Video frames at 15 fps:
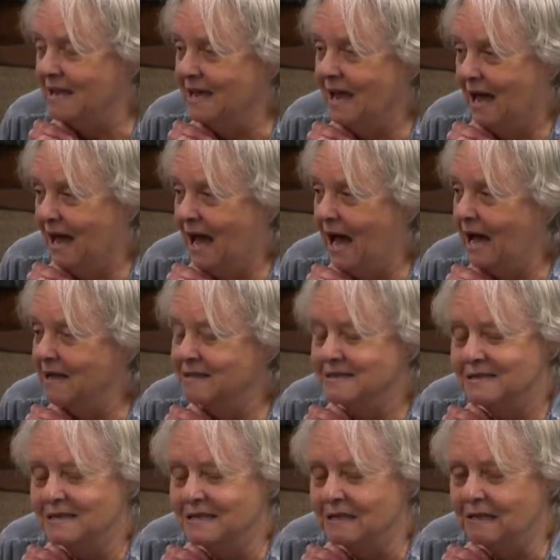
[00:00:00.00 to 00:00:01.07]
And
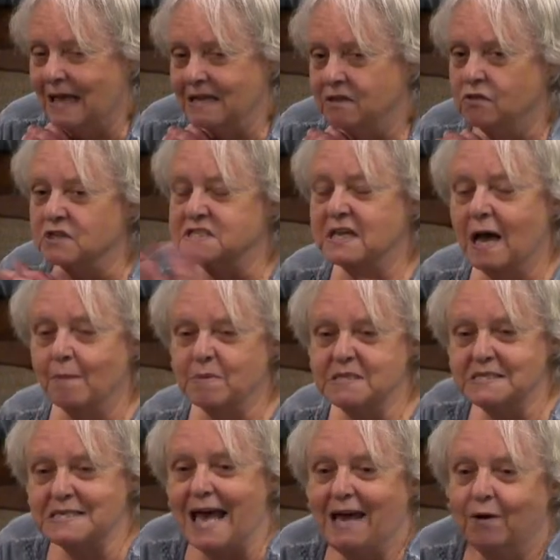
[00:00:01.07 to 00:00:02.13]
like this
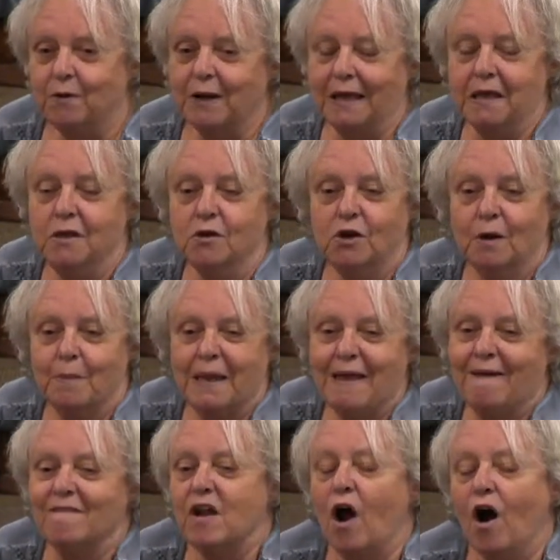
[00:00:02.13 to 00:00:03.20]
coming Saturday, you're
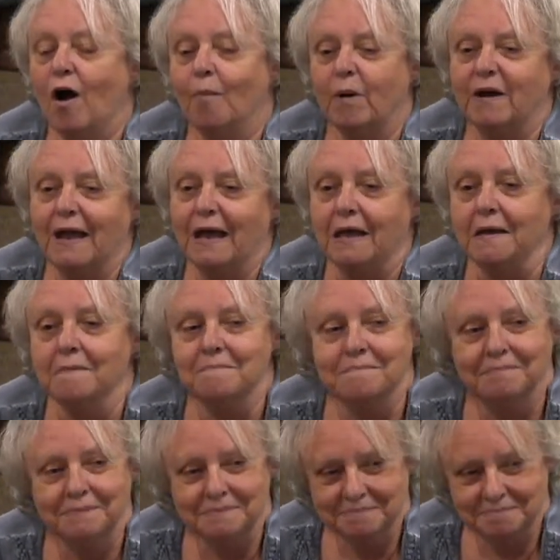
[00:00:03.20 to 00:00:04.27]
gonna have an Armor Day.